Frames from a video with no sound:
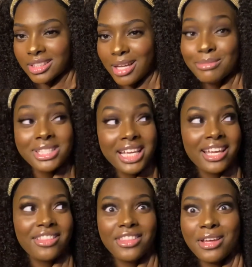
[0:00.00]
I'm
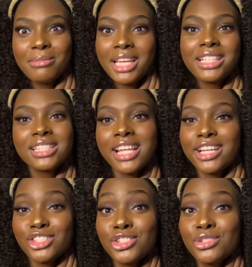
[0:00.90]
saying them like it's
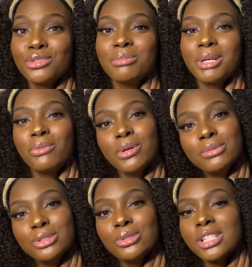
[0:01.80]
not you, but what
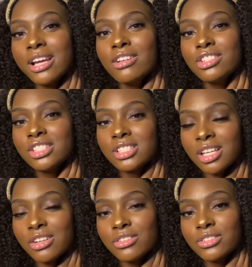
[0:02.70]
would you tell
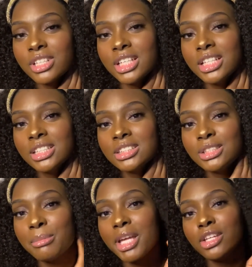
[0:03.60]
yourself
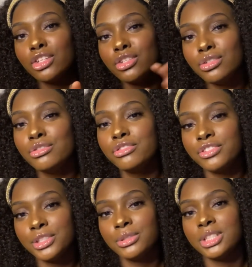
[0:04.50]
to make you
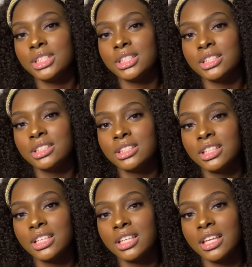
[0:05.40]
feel good
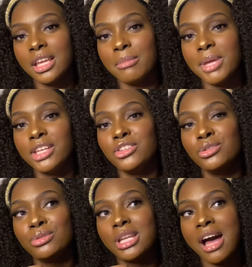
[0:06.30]
and make
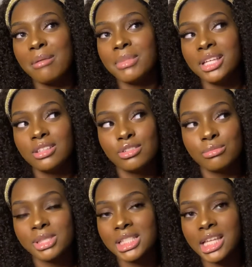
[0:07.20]
you not make those
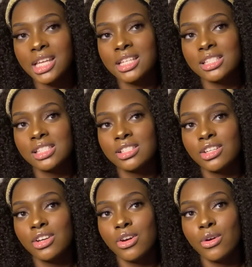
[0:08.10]
mistakes
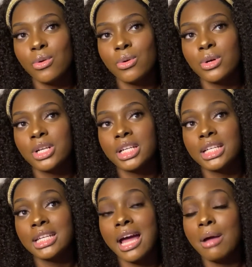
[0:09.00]
or
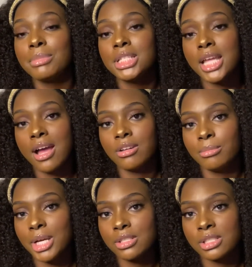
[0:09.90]
not be down
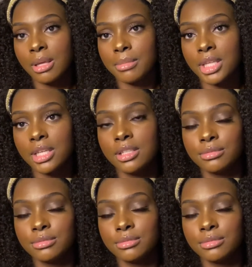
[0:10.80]
about something?